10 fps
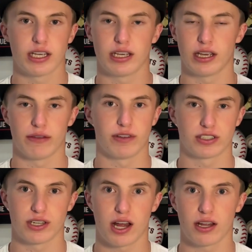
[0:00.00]
if
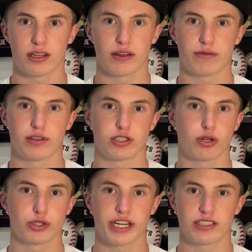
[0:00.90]
there's
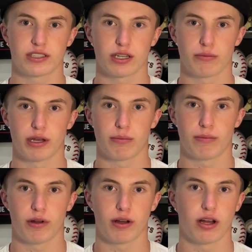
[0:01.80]
no chance it's going to be
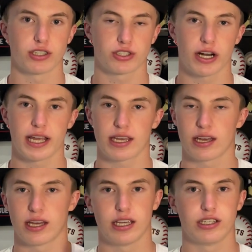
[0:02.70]
a strike,
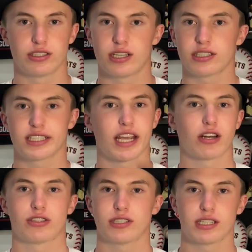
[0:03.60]
he just doesn't
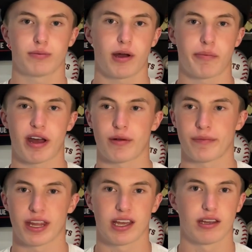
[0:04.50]
care and just lets it pop
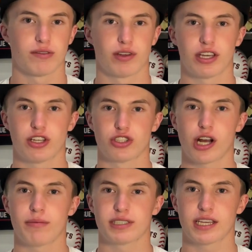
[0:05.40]
out. I feel like your
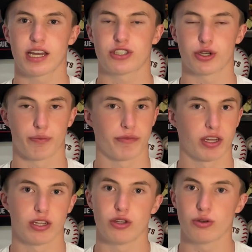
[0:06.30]
job as a catcher,
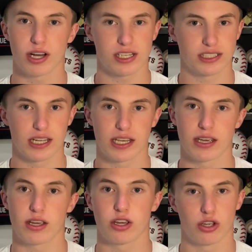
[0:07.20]
you got to stick
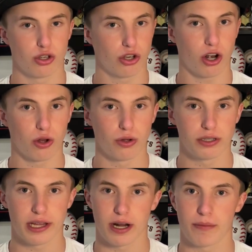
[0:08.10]
it, you got to
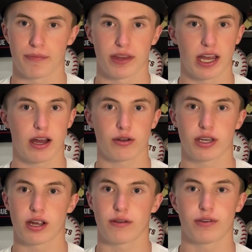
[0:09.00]
hold it there. I don't
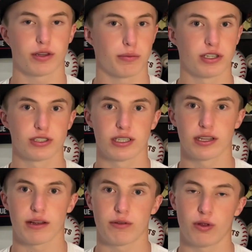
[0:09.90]
care if you're at the major league
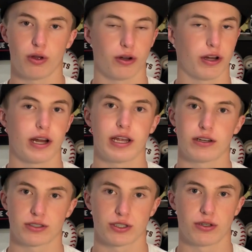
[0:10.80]
level or you're 8
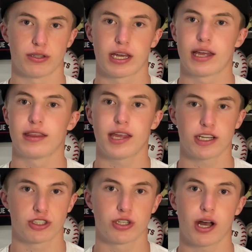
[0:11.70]
years old.
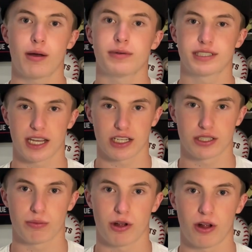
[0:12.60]
That's your job, is to
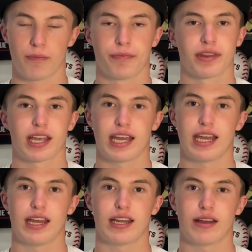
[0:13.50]
catch the ball.
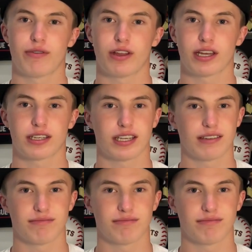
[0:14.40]
And I feel like